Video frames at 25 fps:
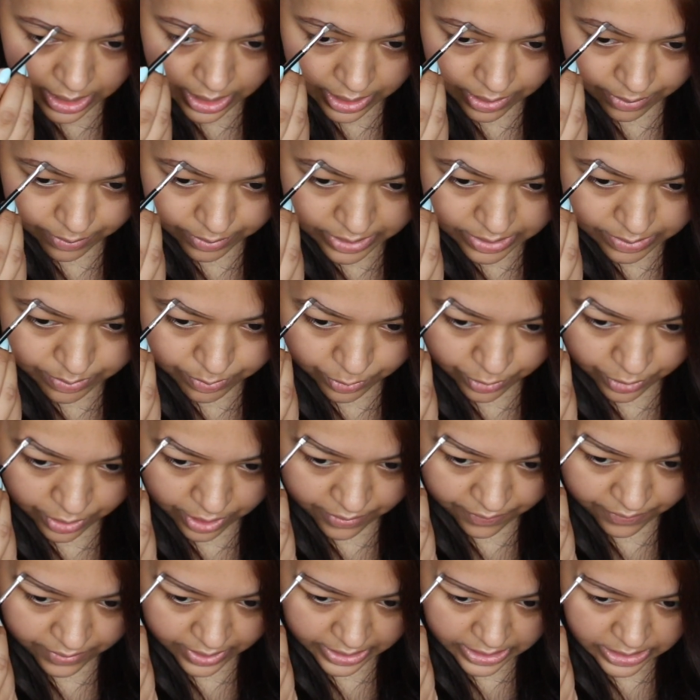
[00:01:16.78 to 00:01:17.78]
It was
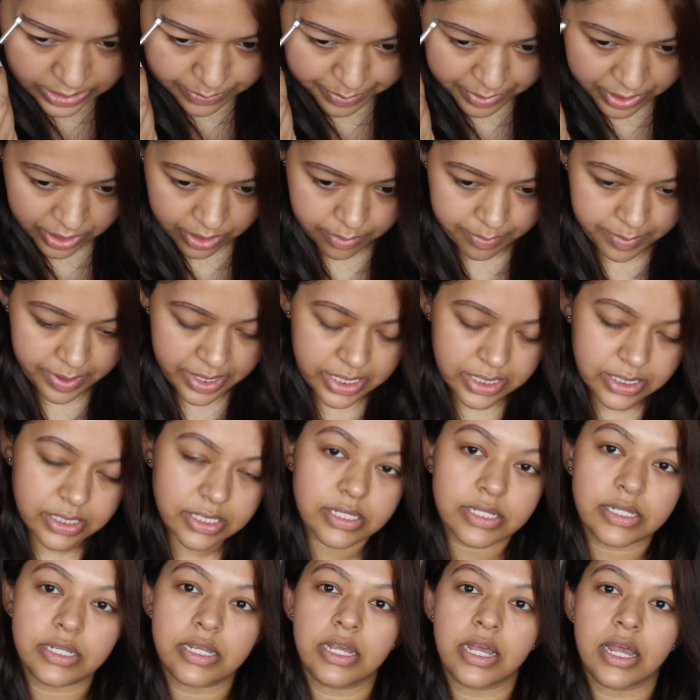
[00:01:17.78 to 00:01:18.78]
more of an
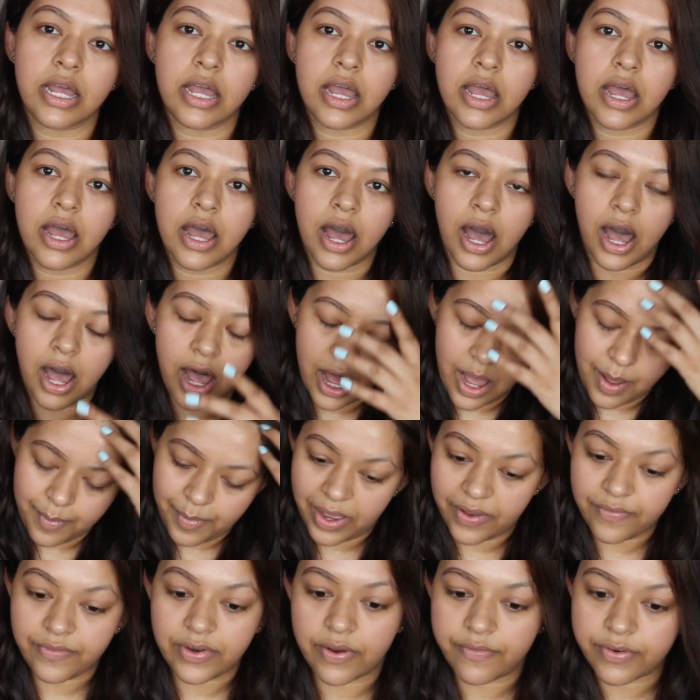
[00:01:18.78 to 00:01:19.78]
experiment.
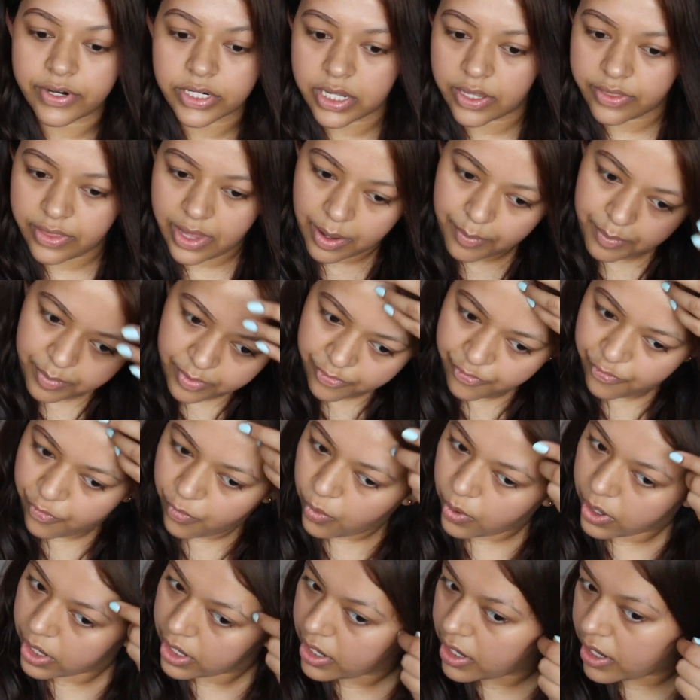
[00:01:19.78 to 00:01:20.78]
I've never done that
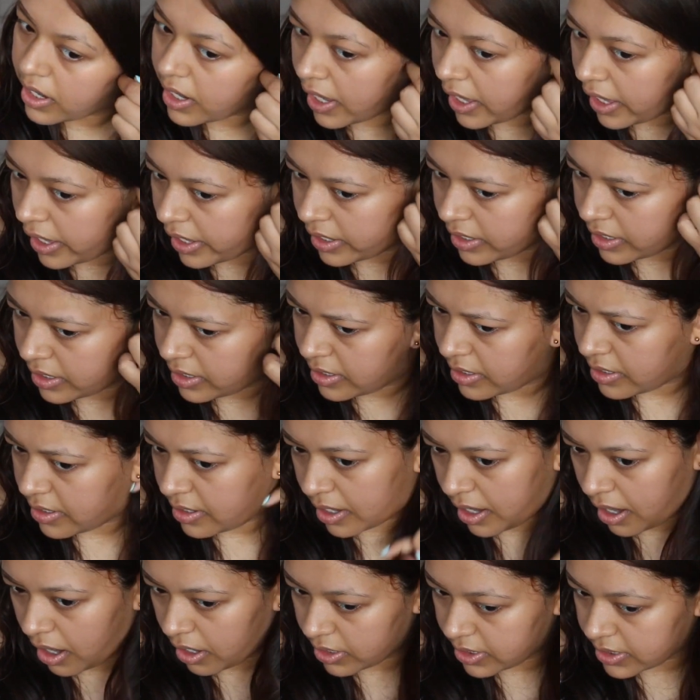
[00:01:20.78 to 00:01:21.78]
before,
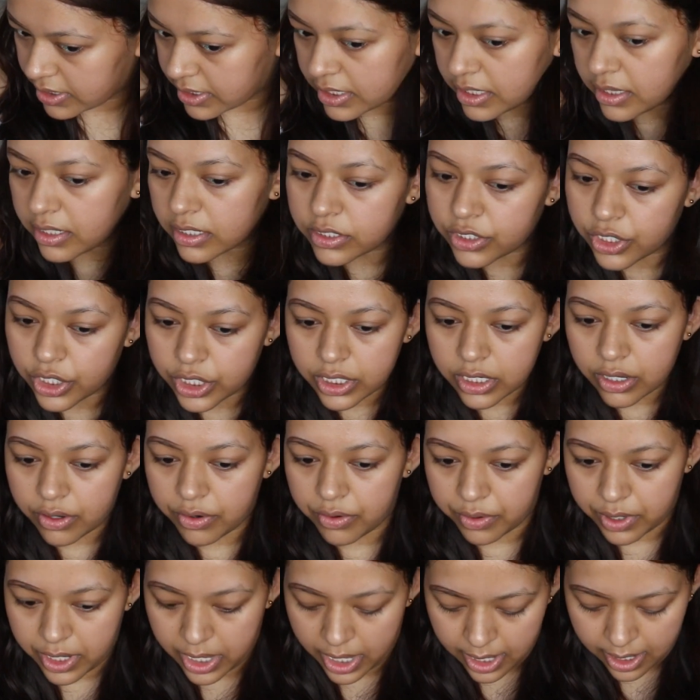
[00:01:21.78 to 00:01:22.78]
and honestly they turned out
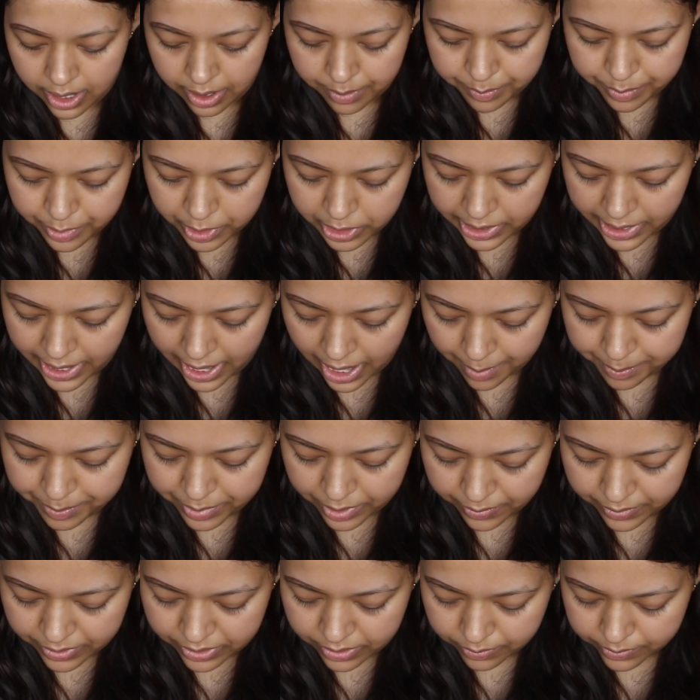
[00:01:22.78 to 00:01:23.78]
okay. I'm pretty
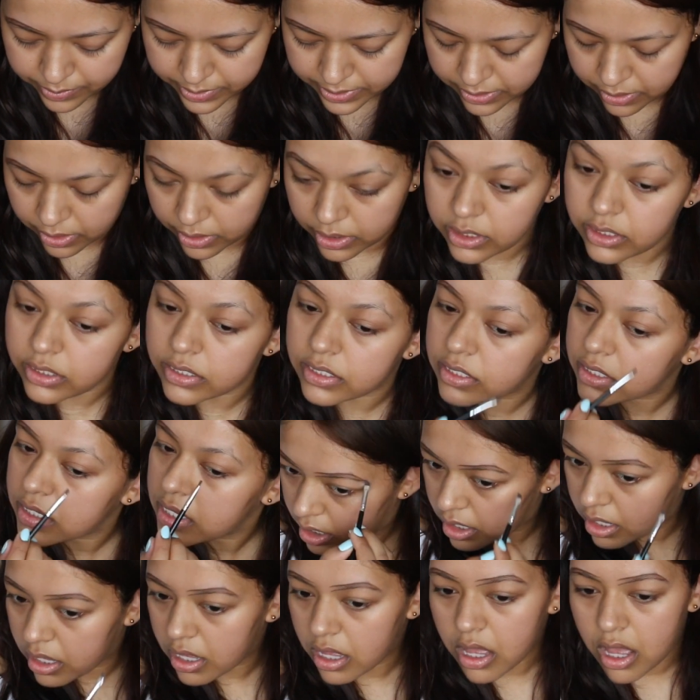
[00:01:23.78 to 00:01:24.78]
happy with the results.
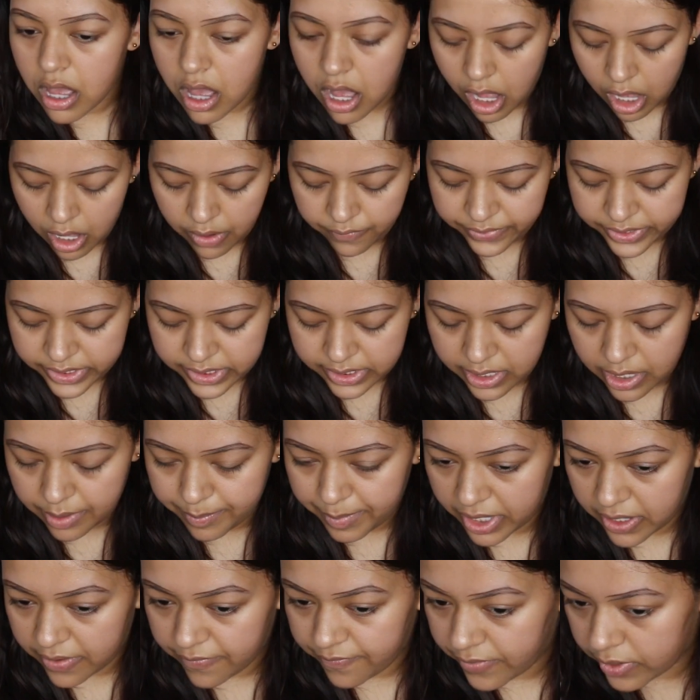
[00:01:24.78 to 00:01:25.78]
Obviously I
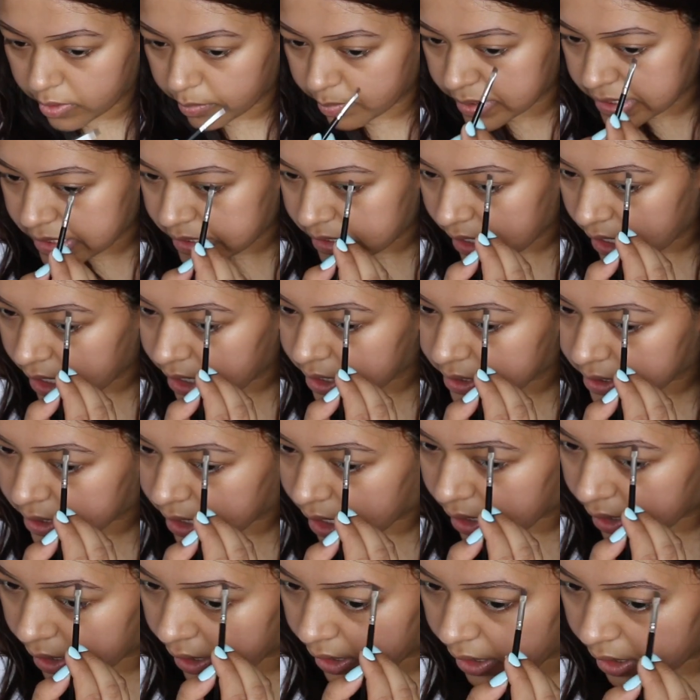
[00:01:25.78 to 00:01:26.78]
made a few mistakes
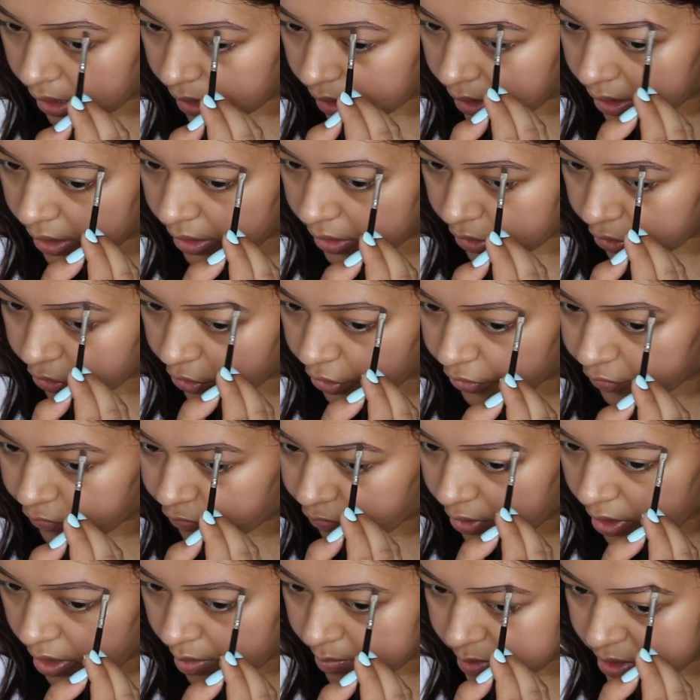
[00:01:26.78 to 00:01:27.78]
that like I can learn
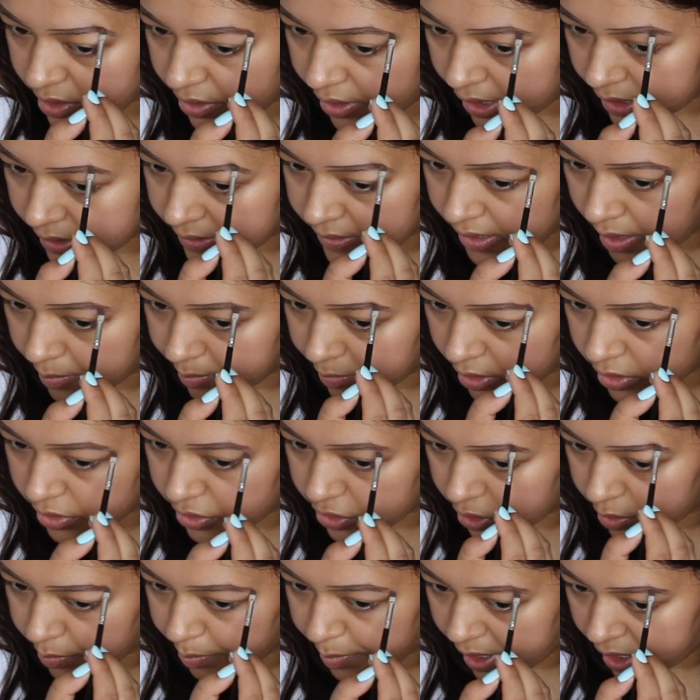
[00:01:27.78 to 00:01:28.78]
from, so next time they'll
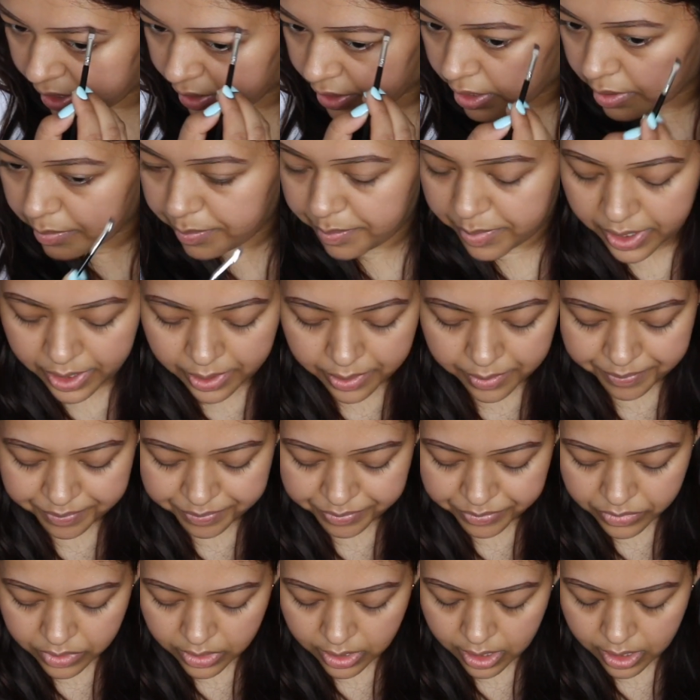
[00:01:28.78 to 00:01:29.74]
turn better, but